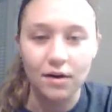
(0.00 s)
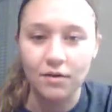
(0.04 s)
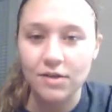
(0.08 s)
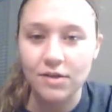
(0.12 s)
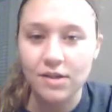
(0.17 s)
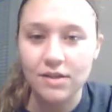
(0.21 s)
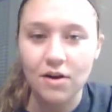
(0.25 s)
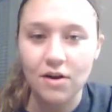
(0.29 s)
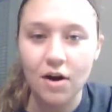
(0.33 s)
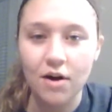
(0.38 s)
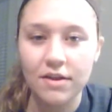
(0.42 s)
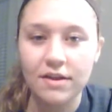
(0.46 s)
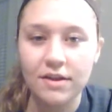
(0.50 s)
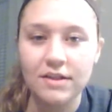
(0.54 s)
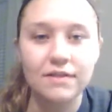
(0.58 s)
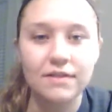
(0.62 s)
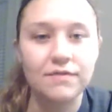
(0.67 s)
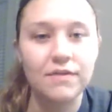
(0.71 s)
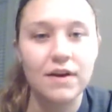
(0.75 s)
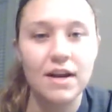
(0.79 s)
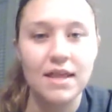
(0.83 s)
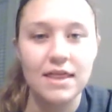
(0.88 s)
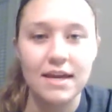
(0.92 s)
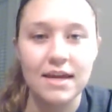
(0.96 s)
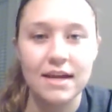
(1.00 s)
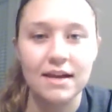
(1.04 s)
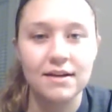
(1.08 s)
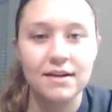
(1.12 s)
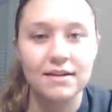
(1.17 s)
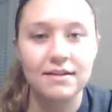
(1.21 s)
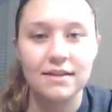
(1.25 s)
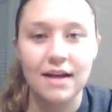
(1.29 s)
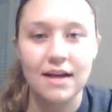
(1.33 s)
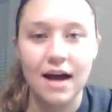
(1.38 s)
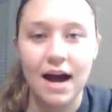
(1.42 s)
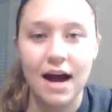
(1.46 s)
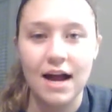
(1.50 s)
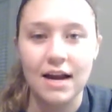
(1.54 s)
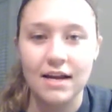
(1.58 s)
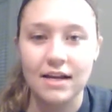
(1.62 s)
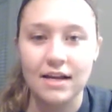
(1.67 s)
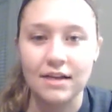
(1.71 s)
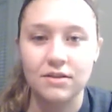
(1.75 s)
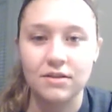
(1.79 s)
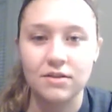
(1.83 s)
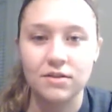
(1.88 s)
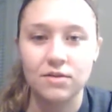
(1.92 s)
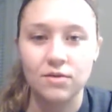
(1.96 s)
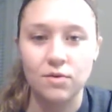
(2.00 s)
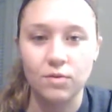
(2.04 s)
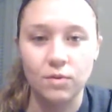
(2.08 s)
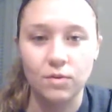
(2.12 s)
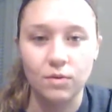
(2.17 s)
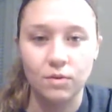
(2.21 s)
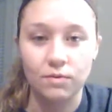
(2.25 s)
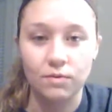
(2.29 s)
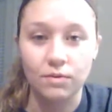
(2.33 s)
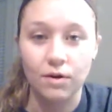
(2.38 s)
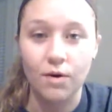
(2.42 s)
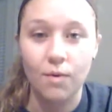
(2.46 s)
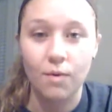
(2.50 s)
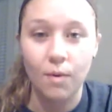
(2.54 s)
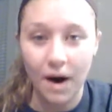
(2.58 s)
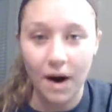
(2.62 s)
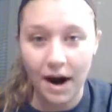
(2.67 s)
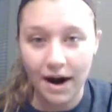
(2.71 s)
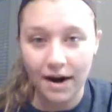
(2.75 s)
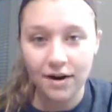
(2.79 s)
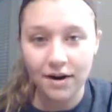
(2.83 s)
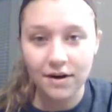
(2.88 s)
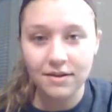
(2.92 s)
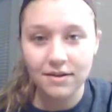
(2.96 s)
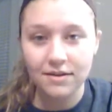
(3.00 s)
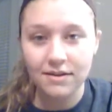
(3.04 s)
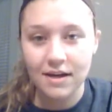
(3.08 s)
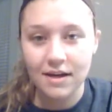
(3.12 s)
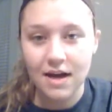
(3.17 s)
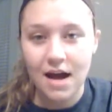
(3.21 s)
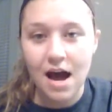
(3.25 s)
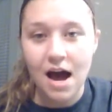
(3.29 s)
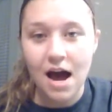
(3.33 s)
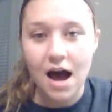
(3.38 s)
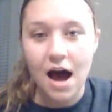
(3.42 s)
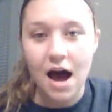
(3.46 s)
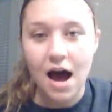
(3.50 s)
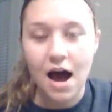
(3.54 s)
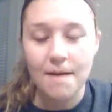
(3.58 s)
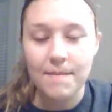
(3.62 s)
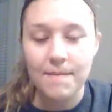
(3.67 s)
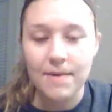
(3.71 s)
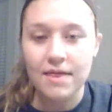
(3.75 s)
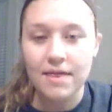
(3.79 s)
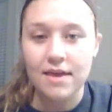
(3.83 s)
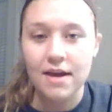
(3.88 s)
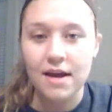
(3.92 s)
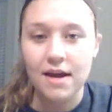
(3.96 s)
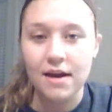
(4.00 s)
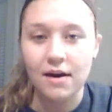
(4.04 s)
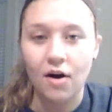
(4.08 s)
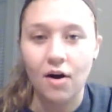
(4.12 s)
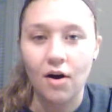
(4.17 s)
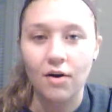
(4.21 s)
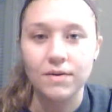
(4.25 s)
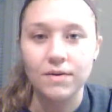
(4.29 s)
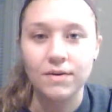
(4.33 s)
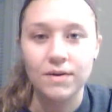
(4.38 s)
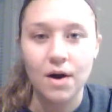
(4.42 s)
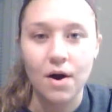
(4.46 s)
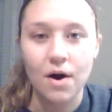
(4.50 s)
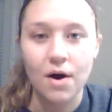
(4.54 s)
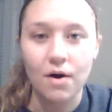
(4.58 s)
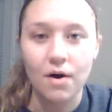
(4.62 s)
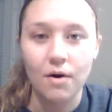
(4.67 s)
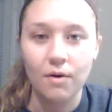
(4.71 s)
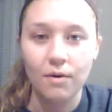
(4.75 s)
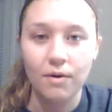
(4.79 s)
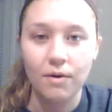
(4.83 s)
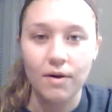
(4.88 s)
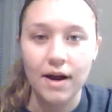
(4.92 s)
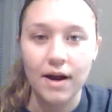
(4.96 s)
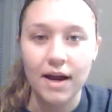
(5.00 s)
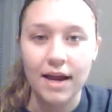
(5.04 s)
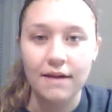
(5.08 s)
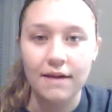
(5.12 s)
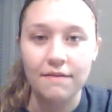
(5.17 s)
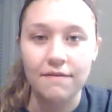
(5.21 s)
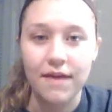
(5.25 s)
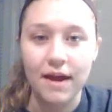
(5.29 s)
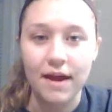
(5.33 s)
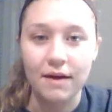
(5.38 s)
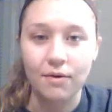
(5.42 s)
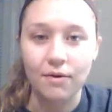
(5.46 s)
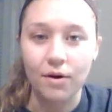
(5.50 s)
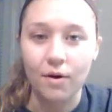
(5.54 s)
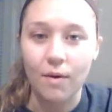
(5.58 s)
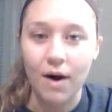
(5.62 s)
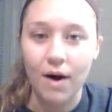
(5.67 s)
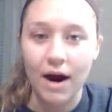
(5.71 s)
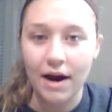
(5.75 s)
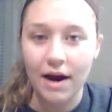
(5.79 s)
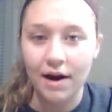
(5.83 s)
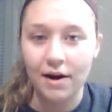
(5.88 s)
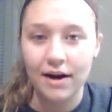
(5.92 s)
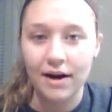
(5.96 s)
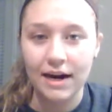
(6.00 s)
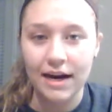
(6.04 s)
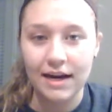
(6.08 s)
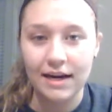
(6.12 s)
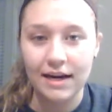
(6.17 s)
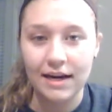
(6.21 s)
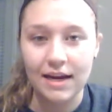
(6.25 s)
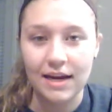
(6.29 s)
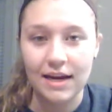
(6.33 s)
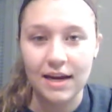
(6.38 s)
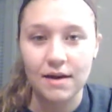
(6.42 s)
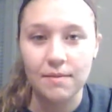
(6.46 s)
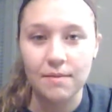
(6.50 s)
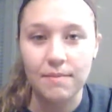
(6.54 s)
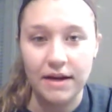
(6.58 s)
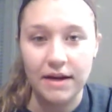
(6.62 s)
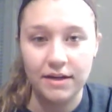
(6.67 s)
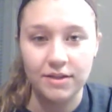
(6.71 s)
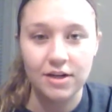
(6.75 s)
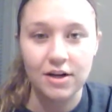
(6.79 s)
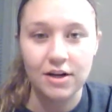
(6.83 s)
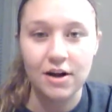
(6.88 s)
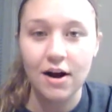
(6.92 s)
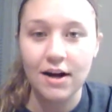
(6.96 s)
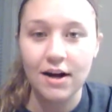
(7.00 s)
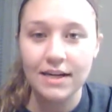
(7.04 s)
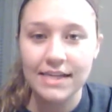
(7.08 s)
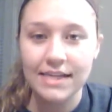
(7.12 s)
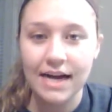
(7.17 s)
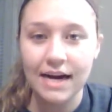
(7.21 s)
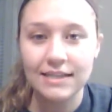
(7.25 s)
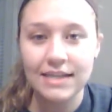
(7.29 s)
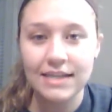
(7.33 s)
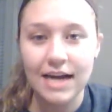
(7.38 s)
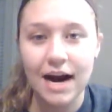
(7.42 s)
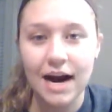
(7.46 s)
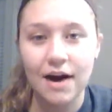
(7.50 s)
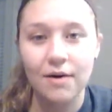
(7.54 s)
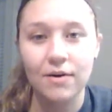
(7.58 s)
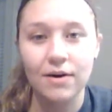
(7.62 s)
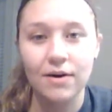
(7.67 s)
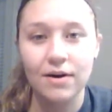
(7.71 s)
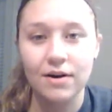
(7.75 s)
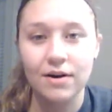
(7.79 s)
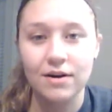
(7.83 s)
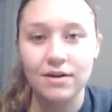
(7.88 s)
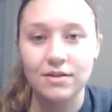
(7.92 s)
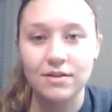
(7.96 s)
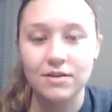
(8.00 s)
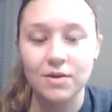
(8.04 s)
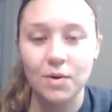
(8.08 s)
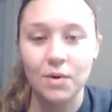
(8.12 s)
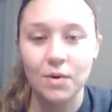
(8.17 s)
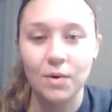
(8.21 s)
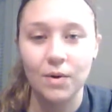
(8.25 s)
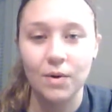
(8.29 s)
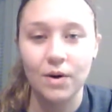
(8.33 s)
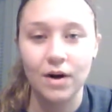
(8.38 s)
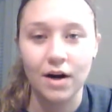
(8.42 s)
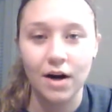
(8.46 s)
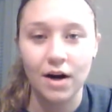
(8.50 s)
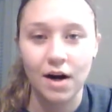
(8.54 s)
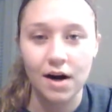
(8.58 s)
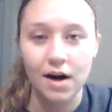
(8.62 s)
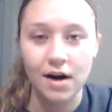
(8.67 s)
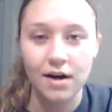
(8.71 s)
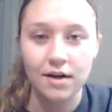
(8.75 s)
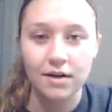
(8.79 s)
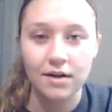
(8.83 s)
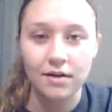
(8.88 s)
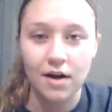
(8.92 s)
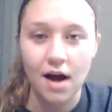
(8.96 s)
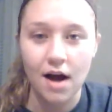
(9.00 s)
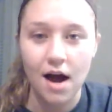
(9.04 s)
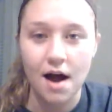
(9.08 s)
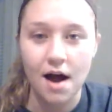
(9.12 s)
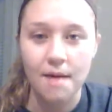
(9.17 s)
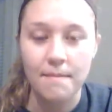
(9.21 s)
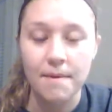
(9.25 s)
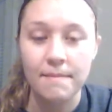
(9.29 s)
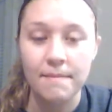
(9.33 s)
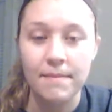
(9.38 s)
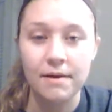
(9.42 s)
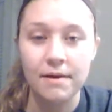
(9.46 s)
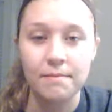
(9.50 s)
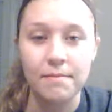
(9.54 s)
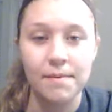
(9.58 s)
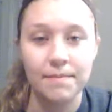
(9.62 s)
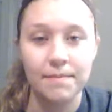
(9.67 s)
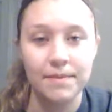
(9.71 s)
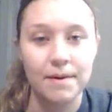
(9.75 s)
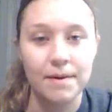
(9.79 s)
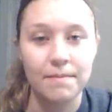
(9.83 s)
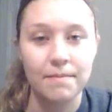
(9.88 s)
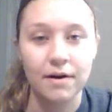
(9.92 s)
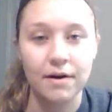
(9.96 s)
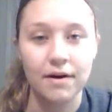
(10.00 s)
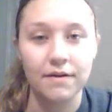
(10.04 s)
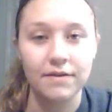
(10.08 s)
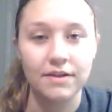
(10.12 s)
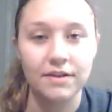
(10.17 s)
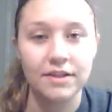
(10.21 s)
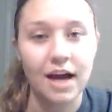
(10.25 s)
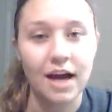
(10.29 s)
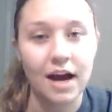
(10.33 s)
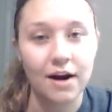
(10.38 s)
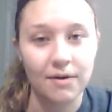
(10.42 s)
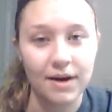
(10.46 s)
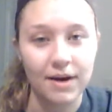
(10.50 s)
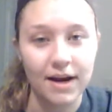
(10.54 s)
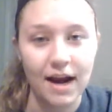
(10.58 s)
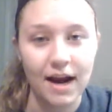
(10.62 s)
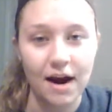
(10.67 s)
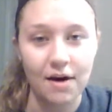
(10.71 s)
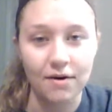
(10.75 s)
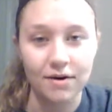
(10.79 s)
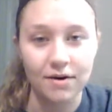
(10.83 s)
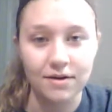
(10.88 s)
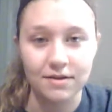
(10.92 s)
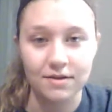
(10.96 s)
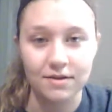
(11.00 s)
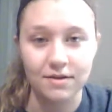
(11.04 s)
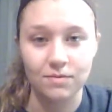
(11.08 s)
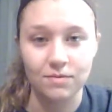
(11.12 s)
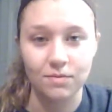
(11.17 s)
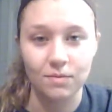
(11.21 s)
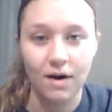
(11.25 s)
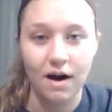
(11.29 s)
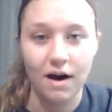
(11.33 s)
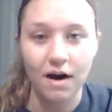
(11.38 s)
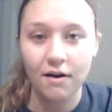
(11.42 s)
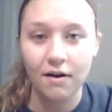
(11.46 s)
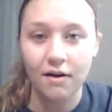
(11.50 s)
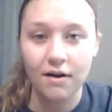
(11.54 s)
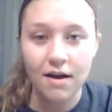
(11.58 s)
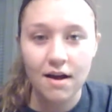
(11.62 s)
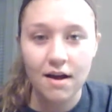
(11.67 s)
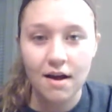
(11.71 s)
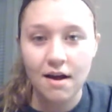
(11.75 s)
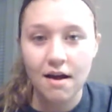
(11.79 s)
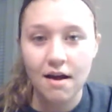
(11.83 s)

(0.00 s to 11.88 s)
just all the different things that each school requires. And then also if they require any patient contact hours or a minimum number of shadowing hours as well.